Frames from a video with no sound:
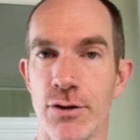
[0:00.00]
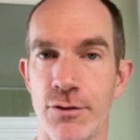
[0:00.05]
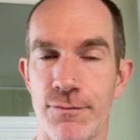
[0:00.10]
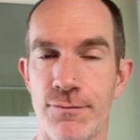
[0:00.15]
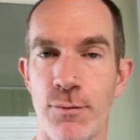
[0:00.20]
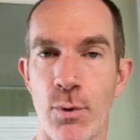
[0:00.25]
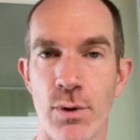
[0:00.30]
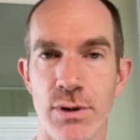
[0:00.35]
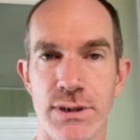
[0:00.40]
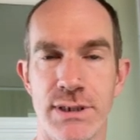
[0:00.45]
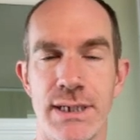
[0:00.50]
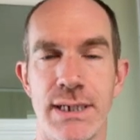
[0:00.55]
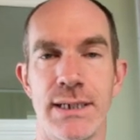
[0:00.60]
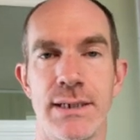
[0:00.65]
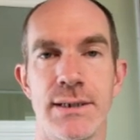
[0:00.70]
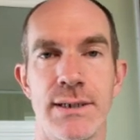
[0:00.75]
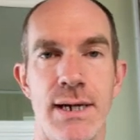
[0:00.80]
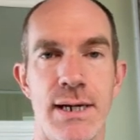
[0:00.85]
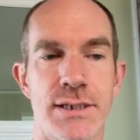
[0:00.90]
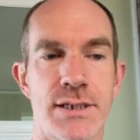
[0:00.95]

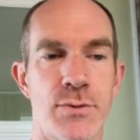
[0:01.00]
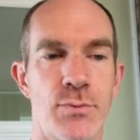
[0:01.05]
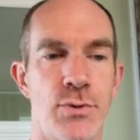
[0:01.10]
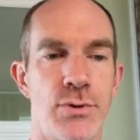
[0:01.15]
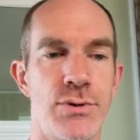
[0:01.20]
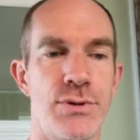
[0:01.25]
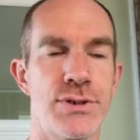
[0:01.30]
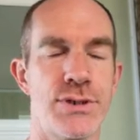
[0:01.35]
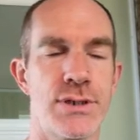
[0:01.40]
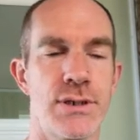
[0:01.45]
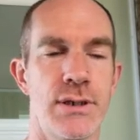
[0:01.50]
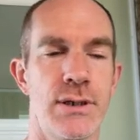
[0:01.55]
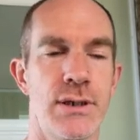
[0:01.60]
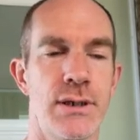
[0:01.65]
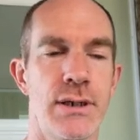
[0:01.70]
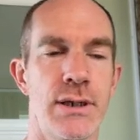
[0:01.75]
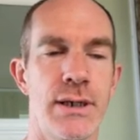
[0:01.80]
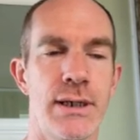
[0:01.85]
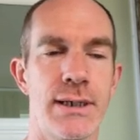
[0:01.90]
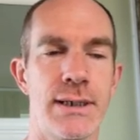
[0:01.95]
14 decibels,
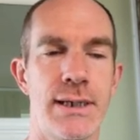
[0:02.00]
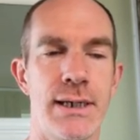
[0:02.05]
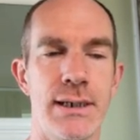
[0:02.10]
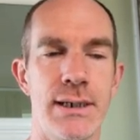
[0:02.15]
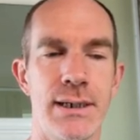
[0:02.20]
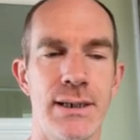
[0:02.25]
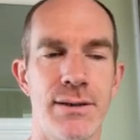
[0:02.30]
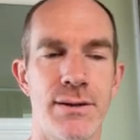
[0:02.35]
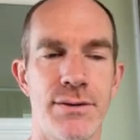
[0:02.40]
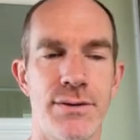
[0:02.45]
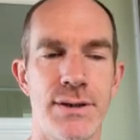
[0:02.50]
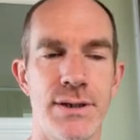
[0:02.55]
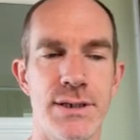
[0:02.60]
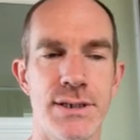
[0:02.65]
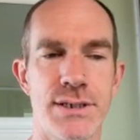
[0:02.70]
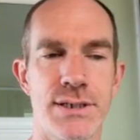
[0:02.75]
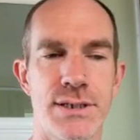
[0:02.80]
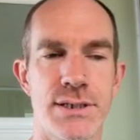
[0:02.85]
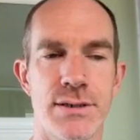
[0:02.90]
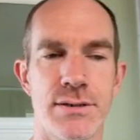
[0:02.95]
getting
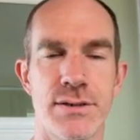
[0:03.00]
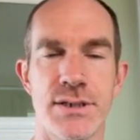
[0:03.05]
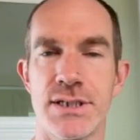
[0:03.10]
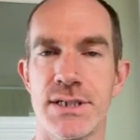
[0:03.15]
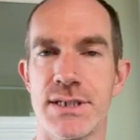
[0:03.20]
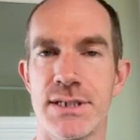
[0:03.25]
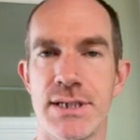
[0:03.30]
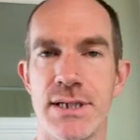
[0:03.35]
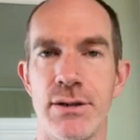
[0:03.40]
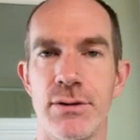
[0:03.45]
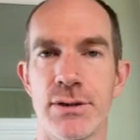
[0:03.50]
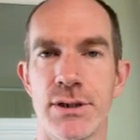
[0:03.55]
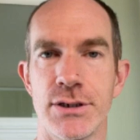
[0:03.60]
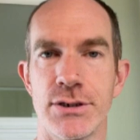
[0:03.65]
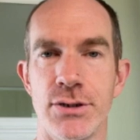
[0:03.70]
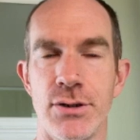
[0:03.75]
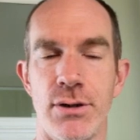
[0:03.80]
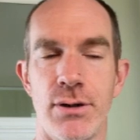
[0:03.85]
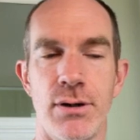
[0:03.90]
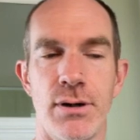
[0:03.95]
this steel
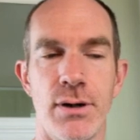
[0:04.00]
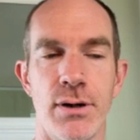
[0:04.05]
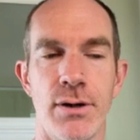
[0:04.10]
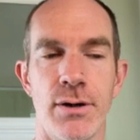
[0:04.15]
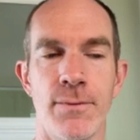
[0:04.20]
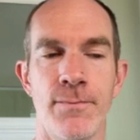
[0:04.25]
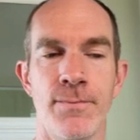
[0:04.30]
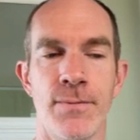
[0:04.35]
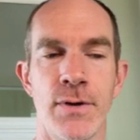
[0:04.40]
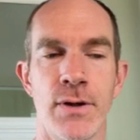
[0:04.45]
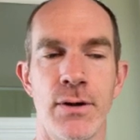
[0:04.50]
guitar